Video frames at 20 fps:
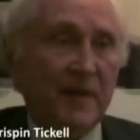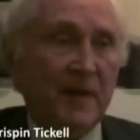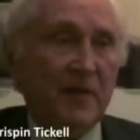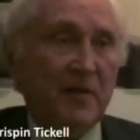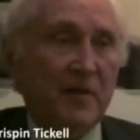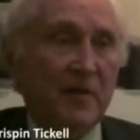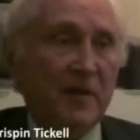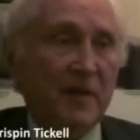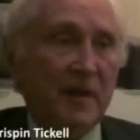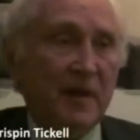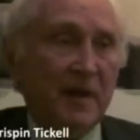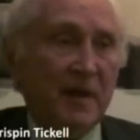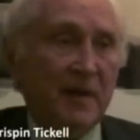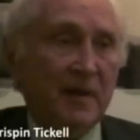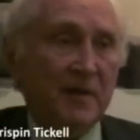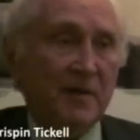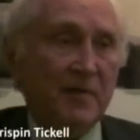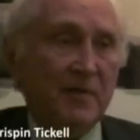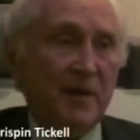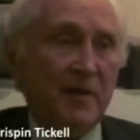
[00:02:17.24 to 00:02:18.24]
then looking again
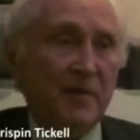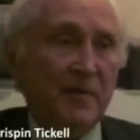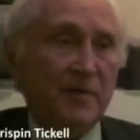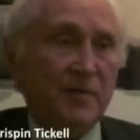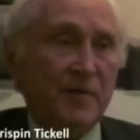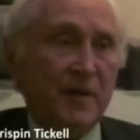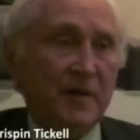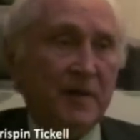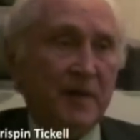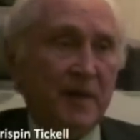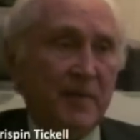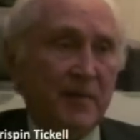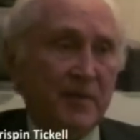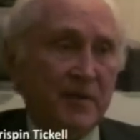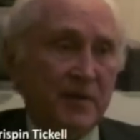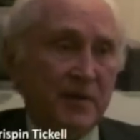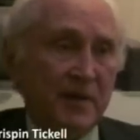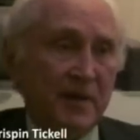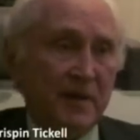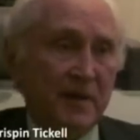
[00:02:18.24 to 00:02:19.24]
at the way in which we're
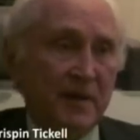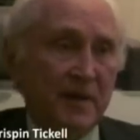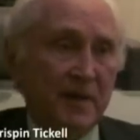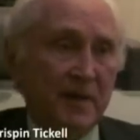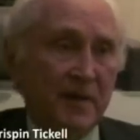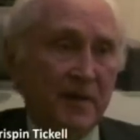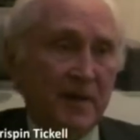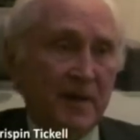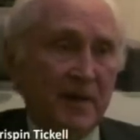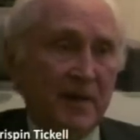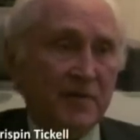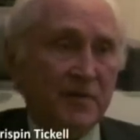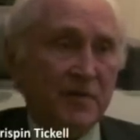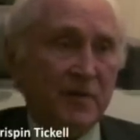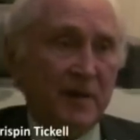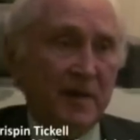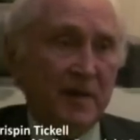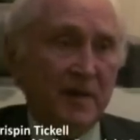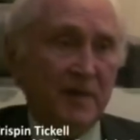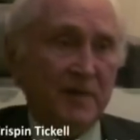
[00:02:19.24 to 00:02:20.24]
damaging the natural
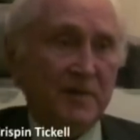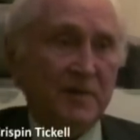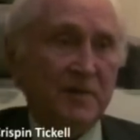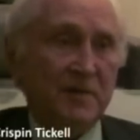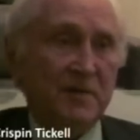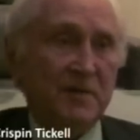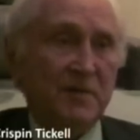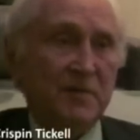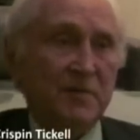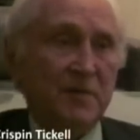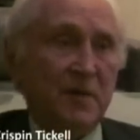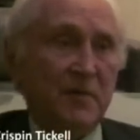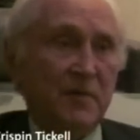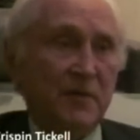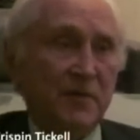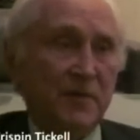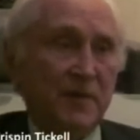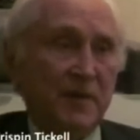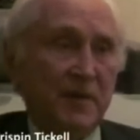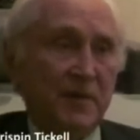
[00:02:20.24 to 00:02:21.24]
ecosystems on
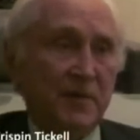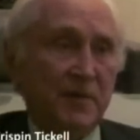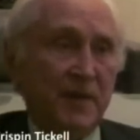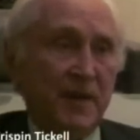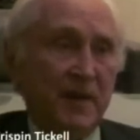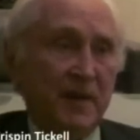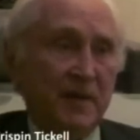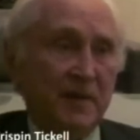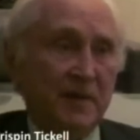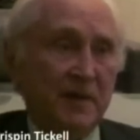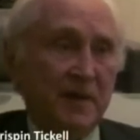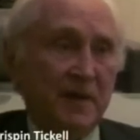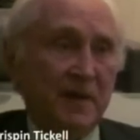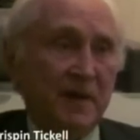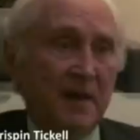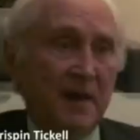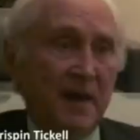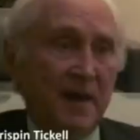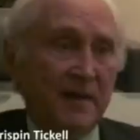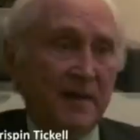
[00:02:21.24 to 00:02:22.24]
which we depend,
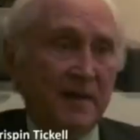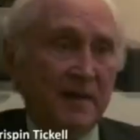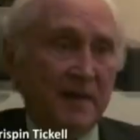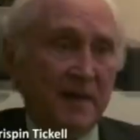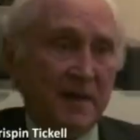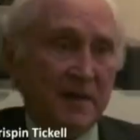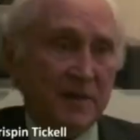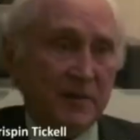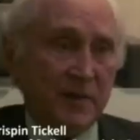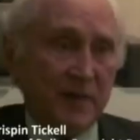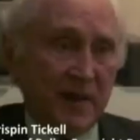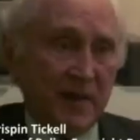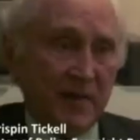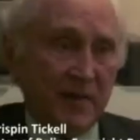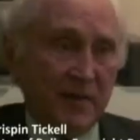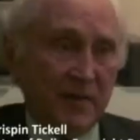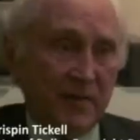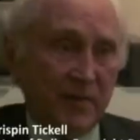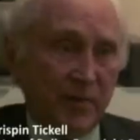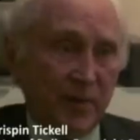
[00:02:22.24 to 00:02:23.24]
I think that's what I
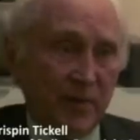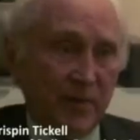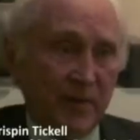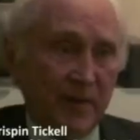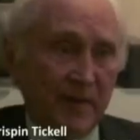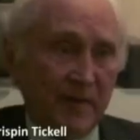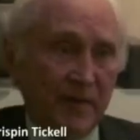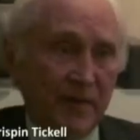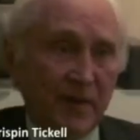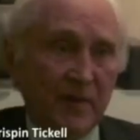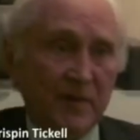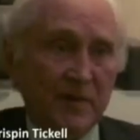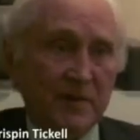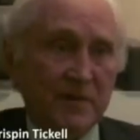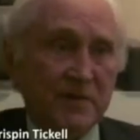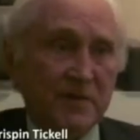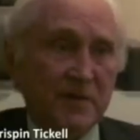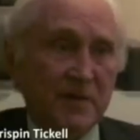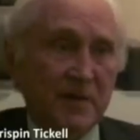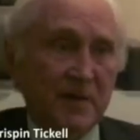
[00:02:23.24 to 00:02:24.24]
would put my
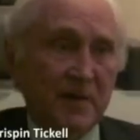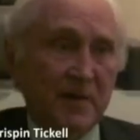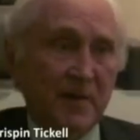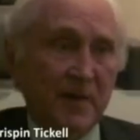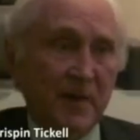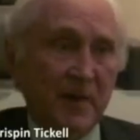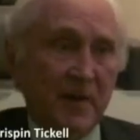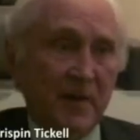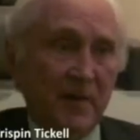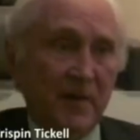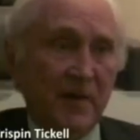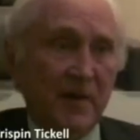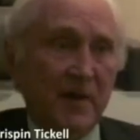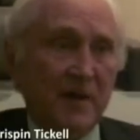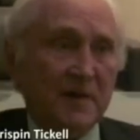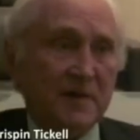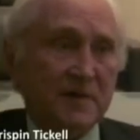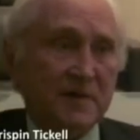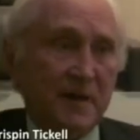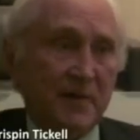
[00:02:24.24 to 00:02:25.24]
focus. On the
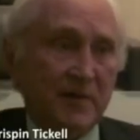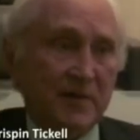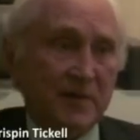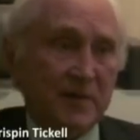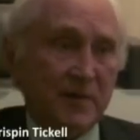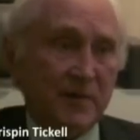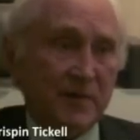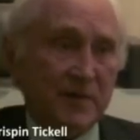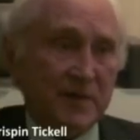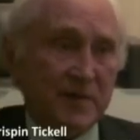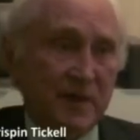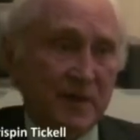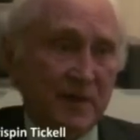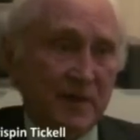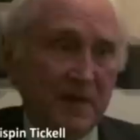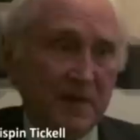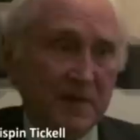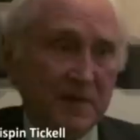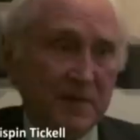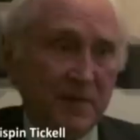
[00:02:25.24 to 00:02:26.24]
last, I would simply say
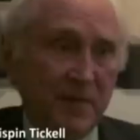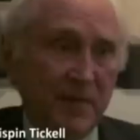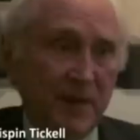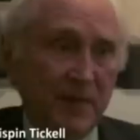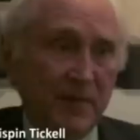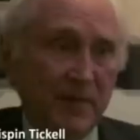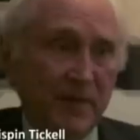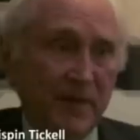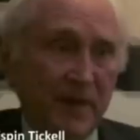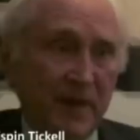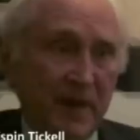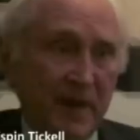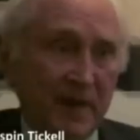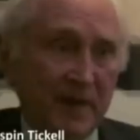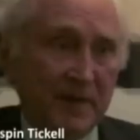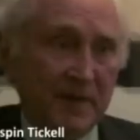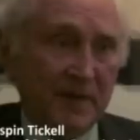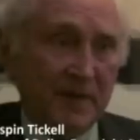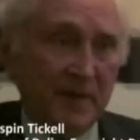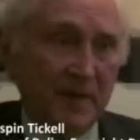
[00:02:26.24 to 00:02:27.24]
this, that people forget